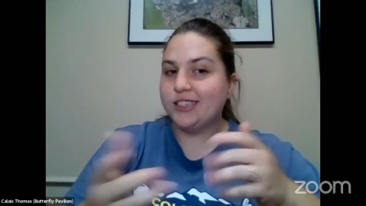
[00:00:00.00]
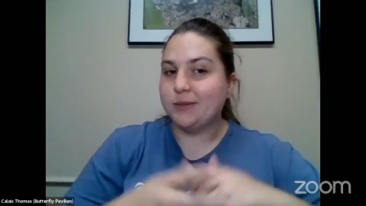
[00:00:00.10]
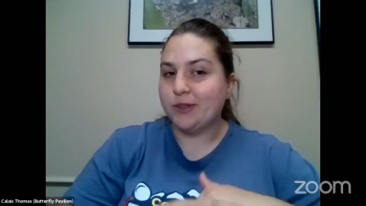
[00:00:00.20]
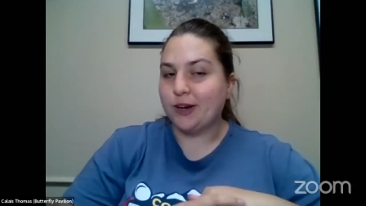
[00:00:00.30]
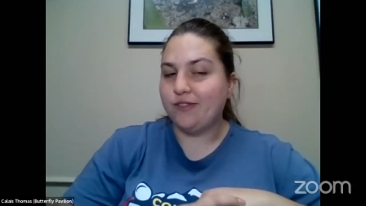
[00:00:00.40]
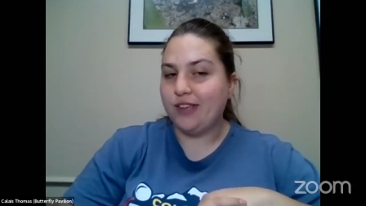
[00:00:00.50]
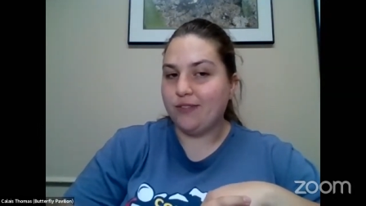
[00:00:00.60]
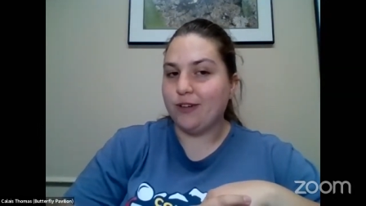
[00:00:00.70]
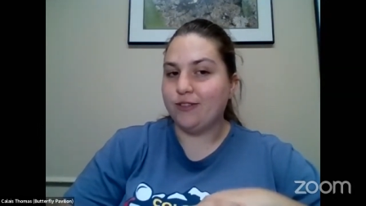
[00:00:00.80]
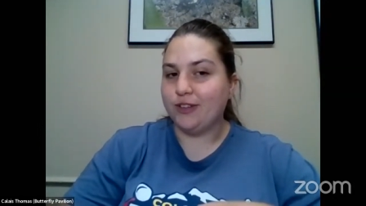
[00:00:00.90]
some of their
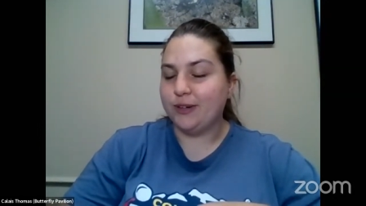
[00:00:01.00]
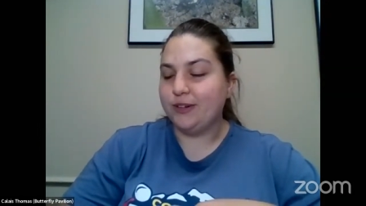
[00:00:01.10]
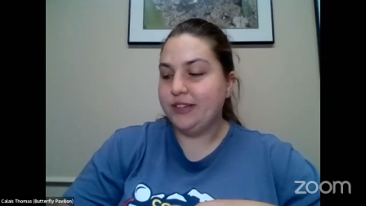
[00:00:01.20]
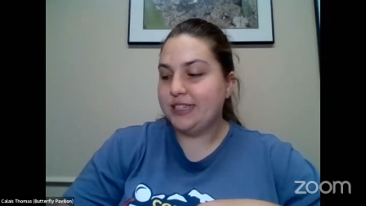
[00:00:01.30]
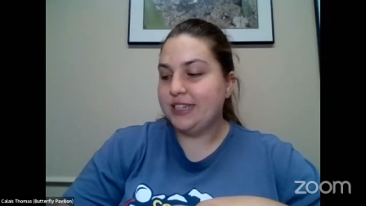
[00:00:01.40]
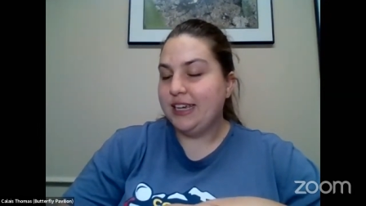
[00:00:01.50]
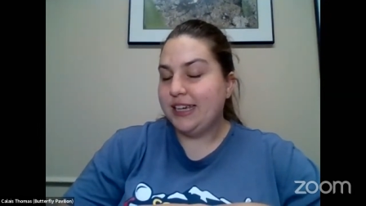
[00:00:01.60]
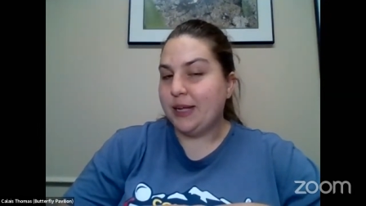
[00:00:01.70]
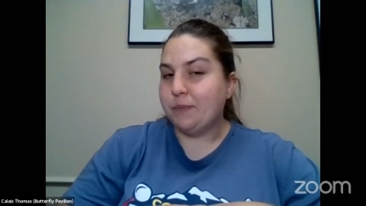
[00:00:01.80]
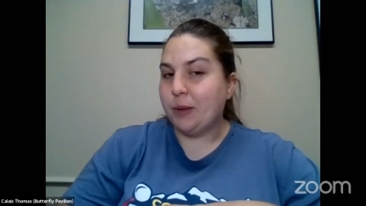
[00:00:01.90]
favorite foods
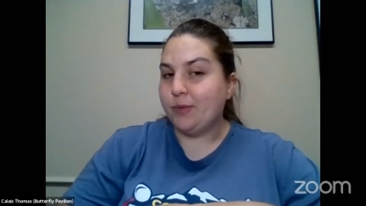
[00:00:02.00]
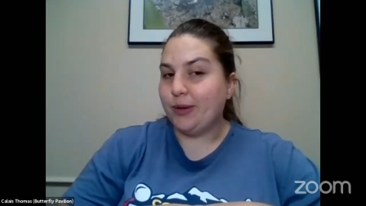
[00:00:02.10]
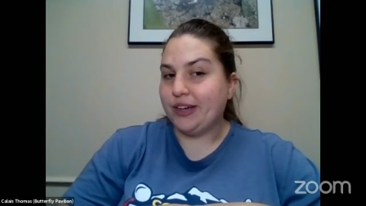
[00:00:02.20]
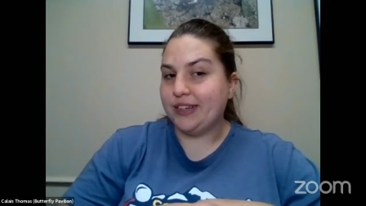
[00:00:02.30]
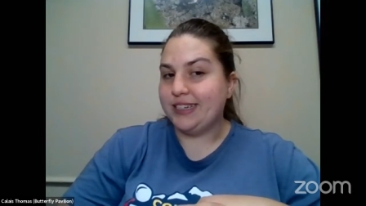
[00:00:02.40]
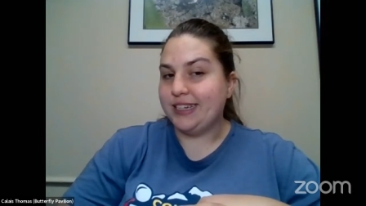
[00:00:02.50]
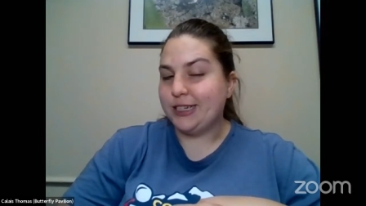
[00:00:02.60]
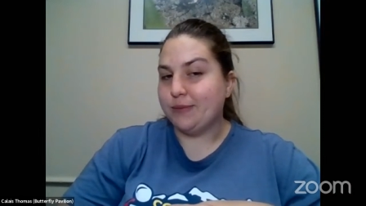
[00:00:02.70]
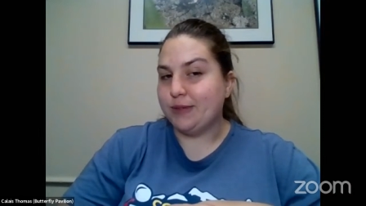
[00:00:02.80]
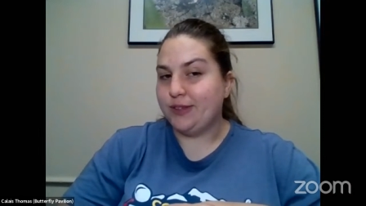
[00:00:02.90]
maybe we could
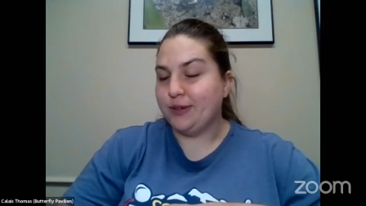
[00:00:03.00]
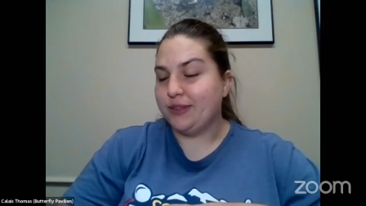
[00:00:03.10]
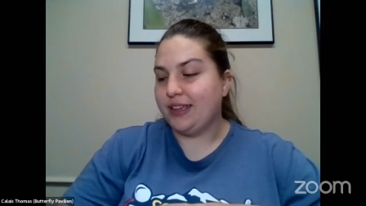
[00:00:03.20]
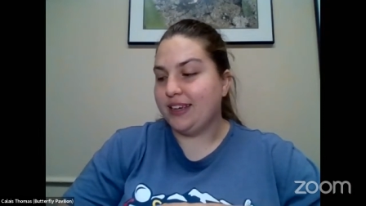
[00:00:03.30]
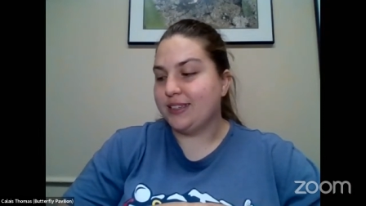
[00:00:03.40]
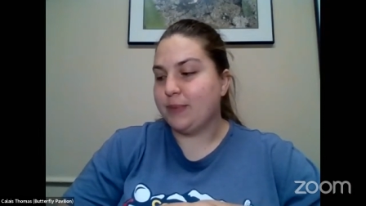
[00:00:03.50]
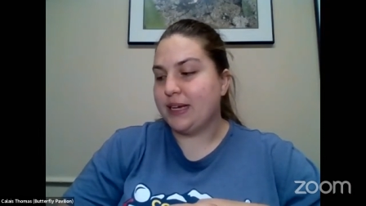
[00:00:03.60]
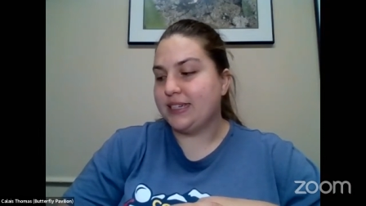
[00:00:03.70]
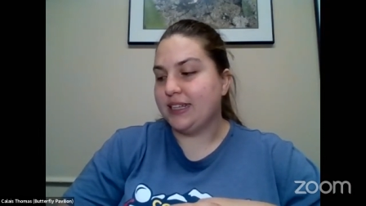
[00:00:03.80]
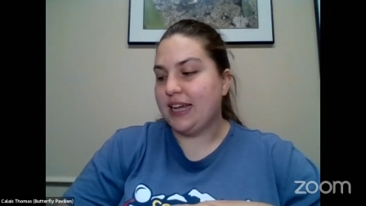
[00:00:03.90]
teach them a few things
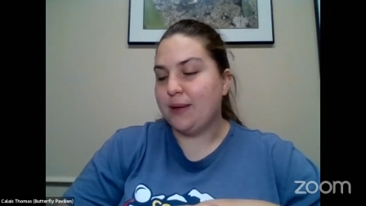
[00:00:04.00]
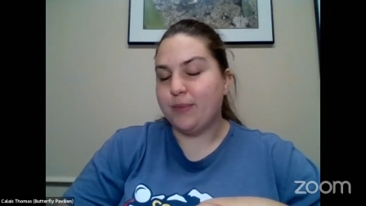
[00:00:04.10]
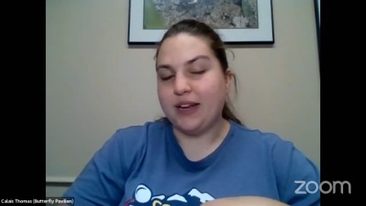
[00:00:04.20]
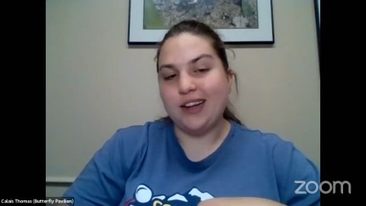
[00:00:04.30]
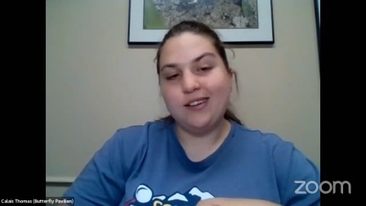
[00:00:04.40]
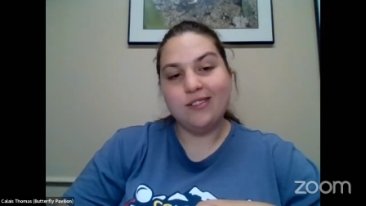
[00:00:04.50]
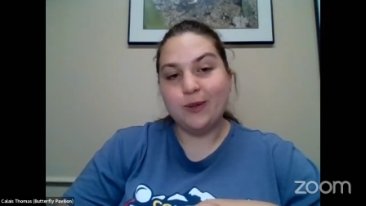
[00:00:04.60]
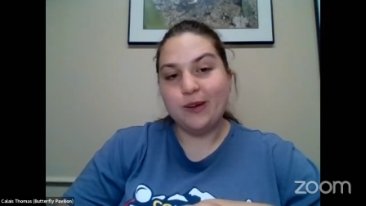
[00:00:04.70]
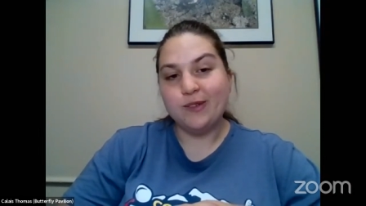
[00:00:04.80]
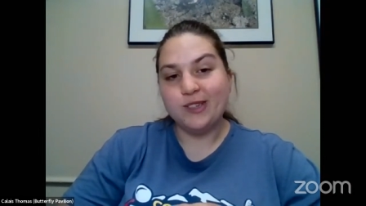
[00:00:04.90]
based on that but i don't
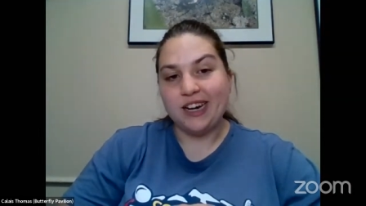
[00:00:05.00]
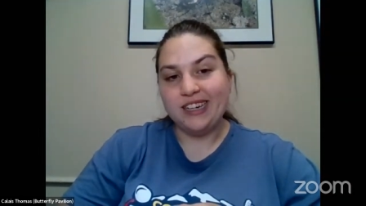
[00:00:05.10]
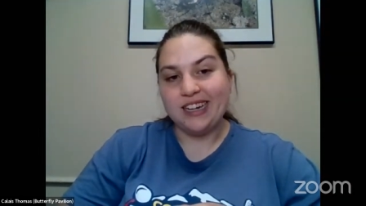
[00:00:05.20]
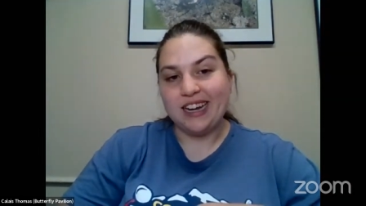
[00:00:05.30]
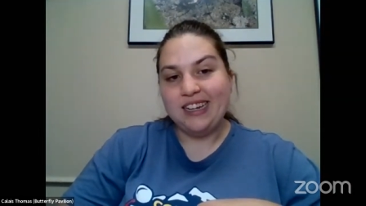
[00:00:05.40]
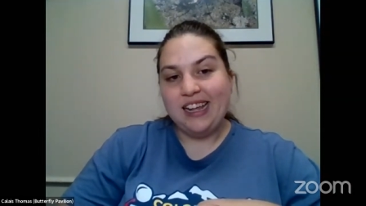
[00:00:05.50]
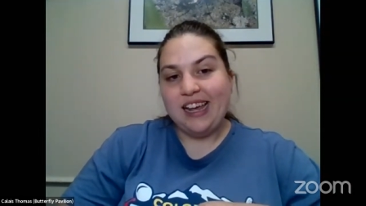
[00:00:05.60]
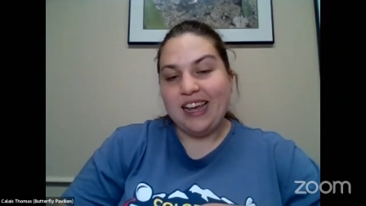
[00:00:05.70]
think we've tried yet